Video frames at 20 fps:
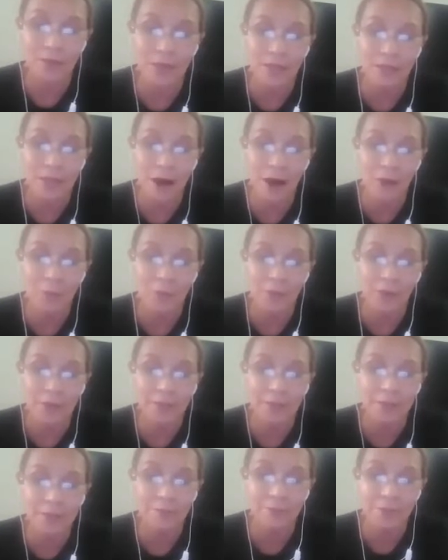how I would
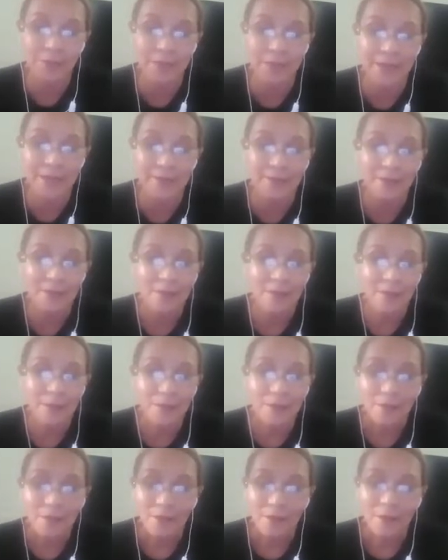interpret that.
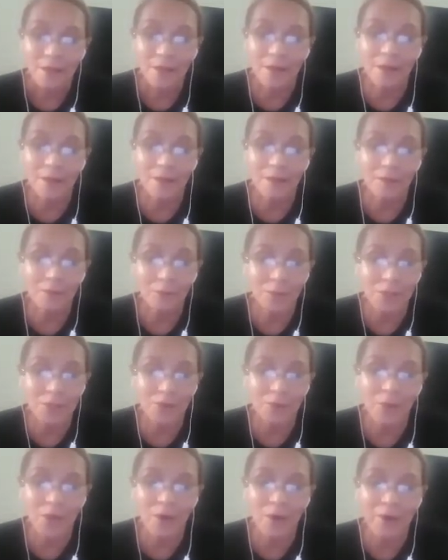What's
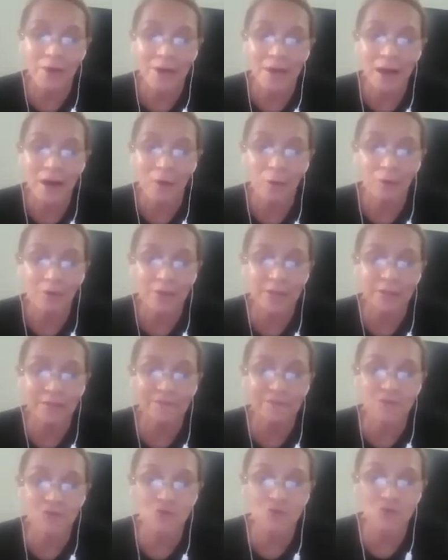going on now? There's
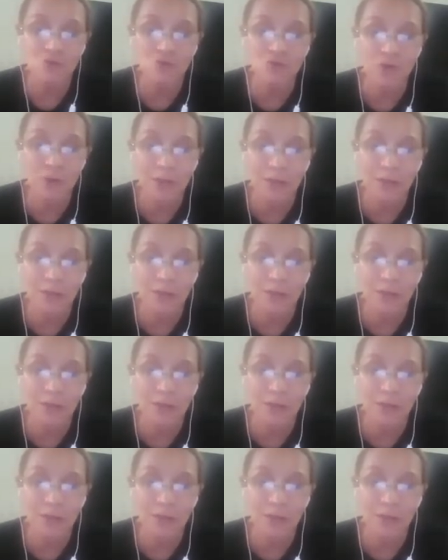food.